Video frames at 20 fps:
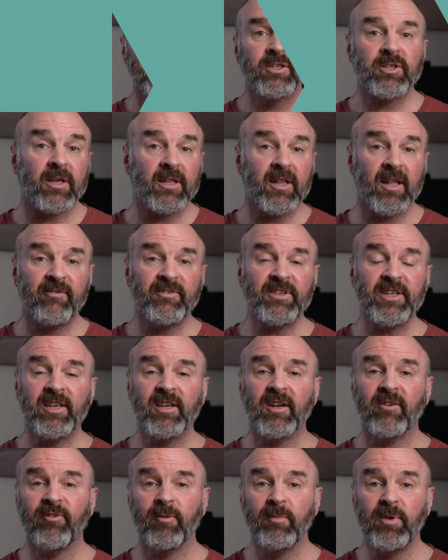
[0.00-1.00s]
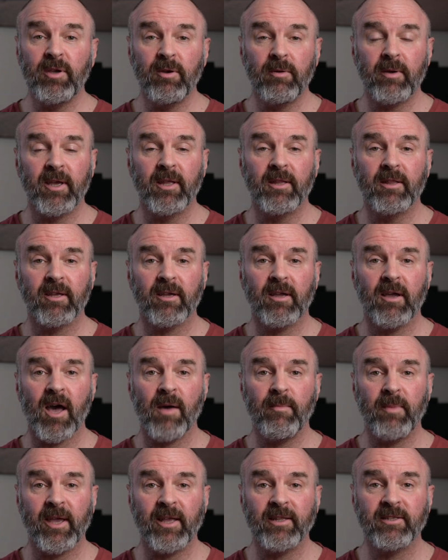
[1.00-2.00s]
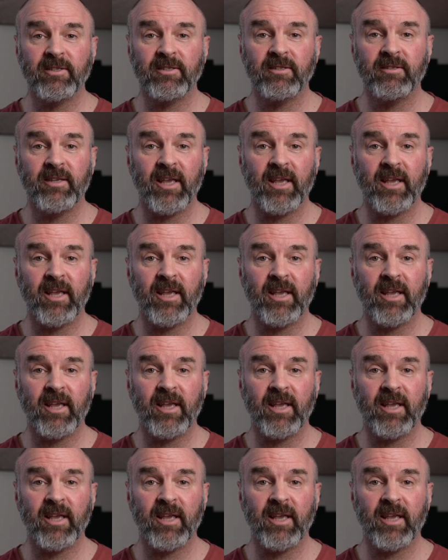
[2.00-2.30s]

So I'd love to hear from you in the comments,